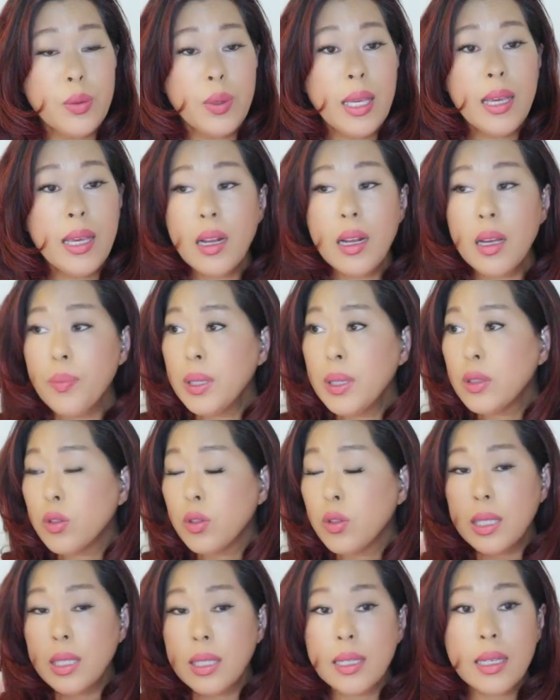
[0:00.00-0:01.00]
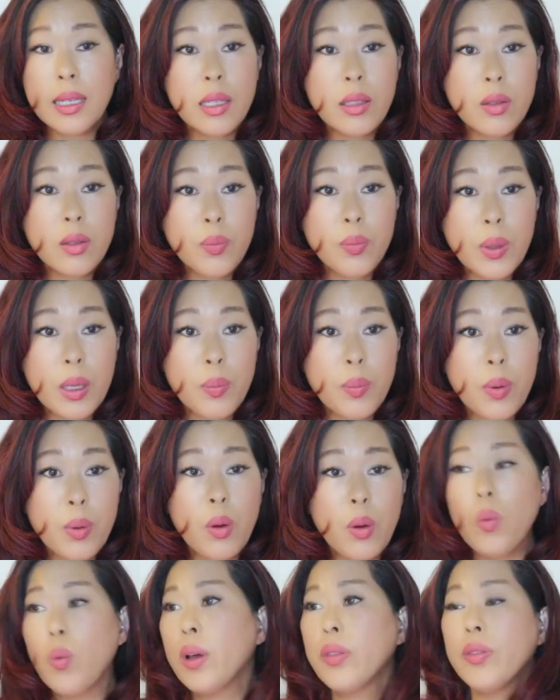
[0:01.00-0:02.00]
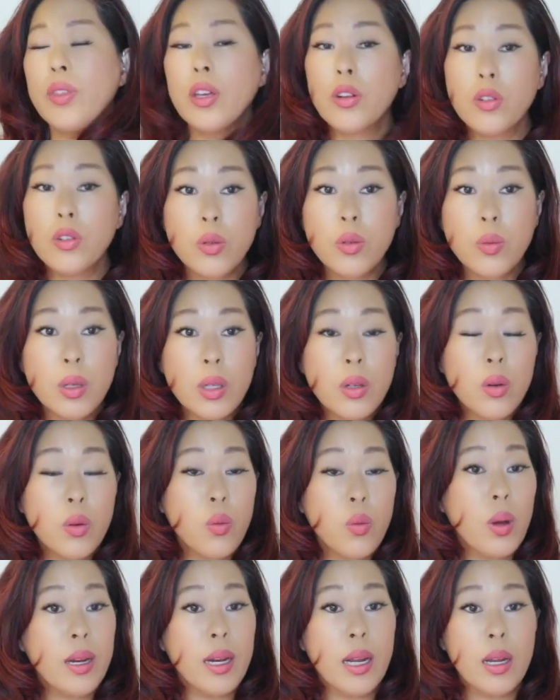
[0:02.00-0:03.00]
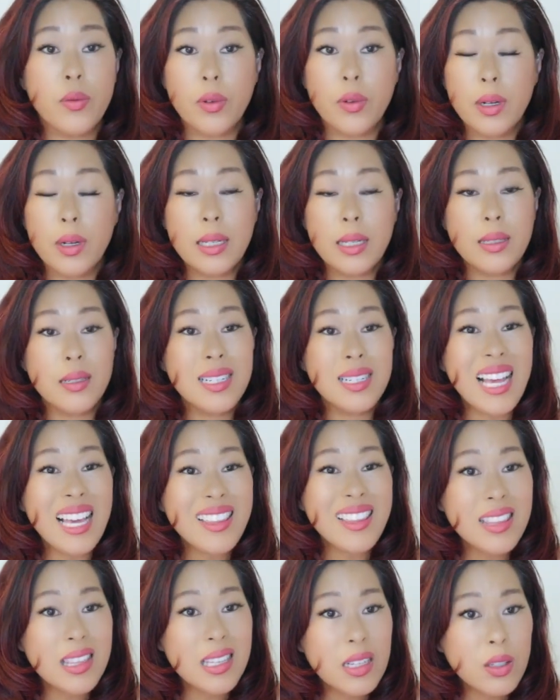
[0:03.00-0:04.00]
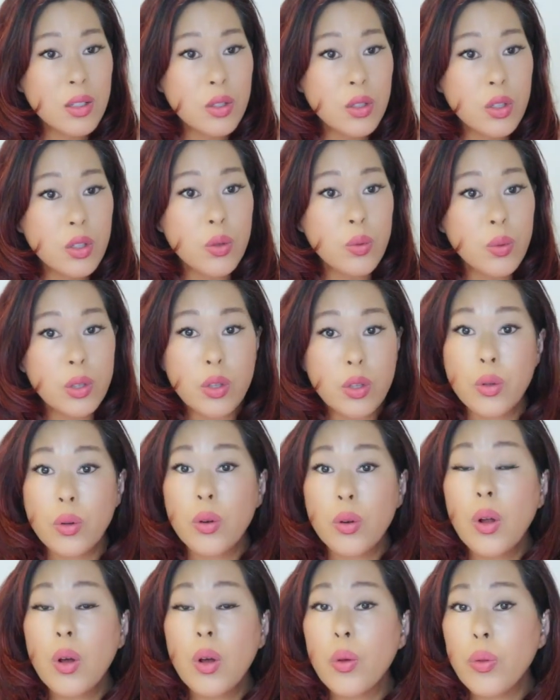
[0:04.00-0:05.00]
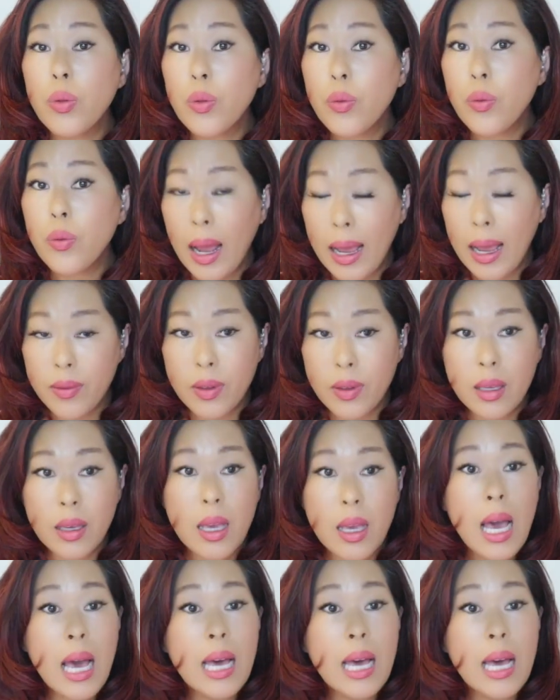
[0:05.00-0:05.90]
cannot be looking at other people, what they're doing or whatever. It has nothing to do with your own thriving.